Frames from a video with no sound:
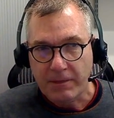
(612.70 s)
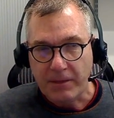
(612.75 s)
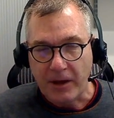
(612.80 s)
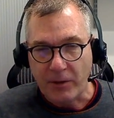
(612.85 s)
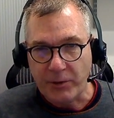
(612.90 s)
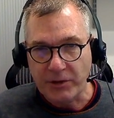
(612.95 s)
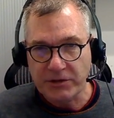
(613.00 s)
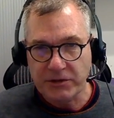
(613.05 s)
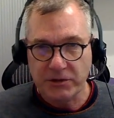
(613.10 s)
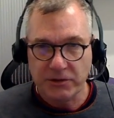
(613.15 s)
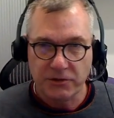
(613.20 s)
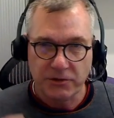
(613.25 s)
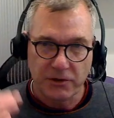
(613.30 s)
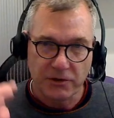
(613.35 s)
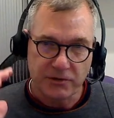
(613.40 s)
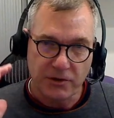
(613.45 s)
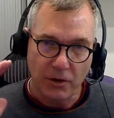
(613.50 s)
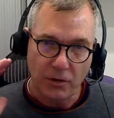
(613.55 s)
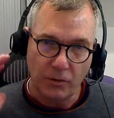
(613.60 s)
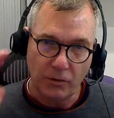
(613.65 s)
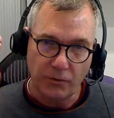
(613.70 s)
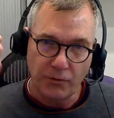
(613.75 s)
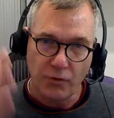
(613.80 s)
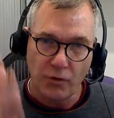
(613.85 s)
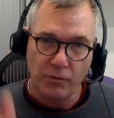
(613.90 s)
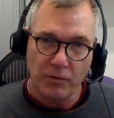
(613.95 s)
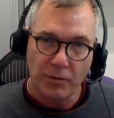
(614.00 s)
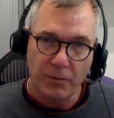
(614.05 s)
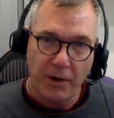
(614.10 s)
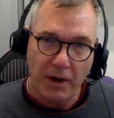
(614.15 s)
I went into the so-called
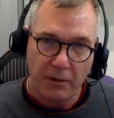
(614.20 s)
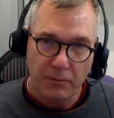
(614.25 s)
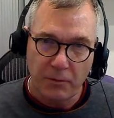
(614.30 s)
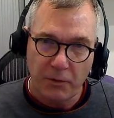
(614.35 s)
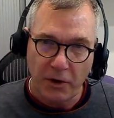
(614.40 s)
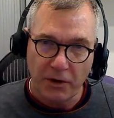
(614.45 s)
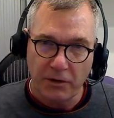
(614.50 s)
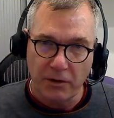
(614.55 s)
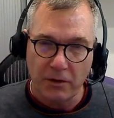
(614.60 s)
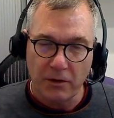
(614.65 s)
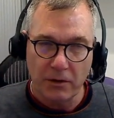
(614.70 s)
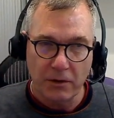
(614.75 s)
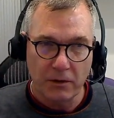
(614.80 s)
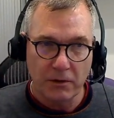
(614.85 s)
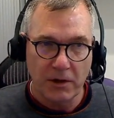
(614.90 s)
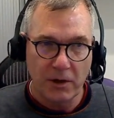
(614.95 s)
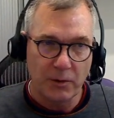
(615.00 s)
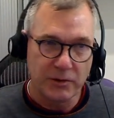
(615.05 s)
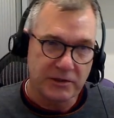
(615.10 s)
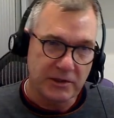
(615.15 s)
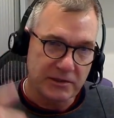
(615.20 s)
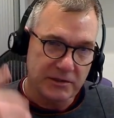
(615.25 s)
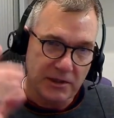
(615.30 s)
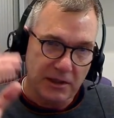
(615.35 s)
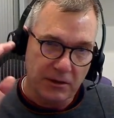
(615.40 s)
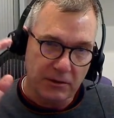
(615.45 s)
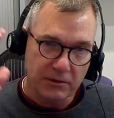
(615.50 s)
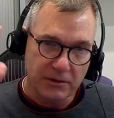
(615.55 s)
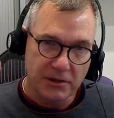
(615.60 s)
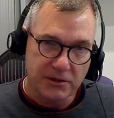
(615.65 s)
trauma protocol. There was a
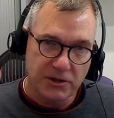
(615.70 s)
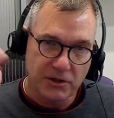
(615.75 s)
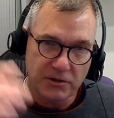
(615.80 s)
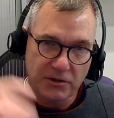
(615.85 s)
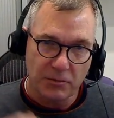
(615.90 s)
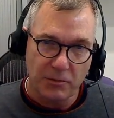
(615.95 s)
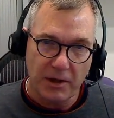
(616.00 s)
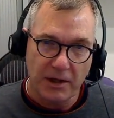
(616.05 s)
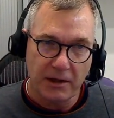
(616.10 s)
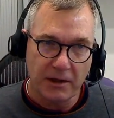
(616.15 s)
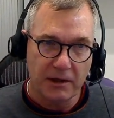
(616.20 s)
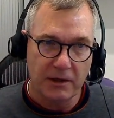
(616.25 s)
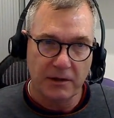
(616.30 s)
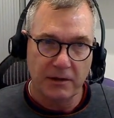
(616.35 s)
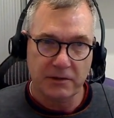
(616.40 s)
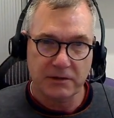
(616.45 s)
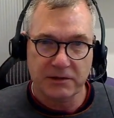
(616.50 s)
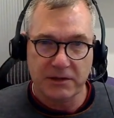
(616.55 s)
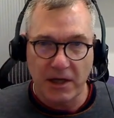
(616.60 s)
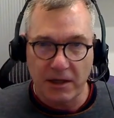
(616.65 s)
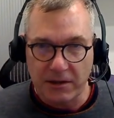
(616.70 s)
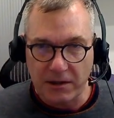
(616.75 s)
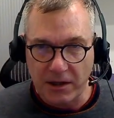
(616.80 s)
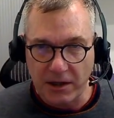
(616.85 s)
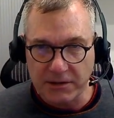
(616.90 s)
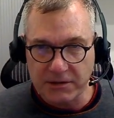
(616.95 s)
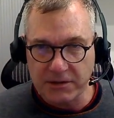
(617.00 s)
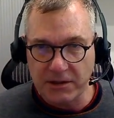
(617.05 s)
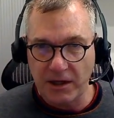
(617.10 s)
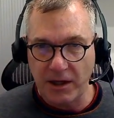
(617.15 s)
single decision maker,
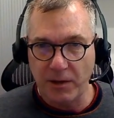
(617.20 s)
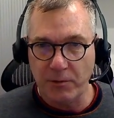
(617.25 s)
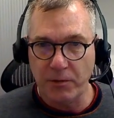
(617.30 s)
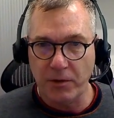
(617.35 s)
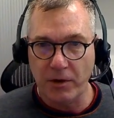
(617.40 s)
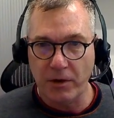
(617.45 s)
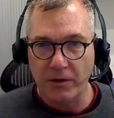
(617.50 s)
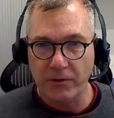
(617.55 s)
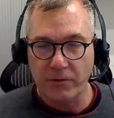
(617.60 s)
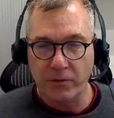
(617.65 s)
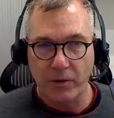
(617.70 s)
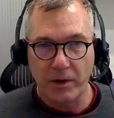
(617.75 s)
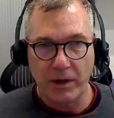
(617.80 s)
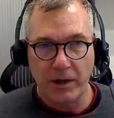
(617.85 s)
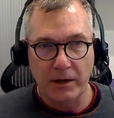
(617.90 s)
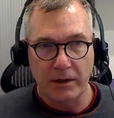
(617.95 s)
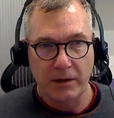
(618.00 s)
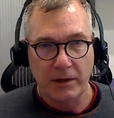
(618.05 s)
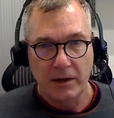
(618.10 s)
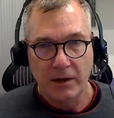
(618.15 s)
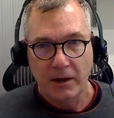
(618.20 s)
standardized care pathway.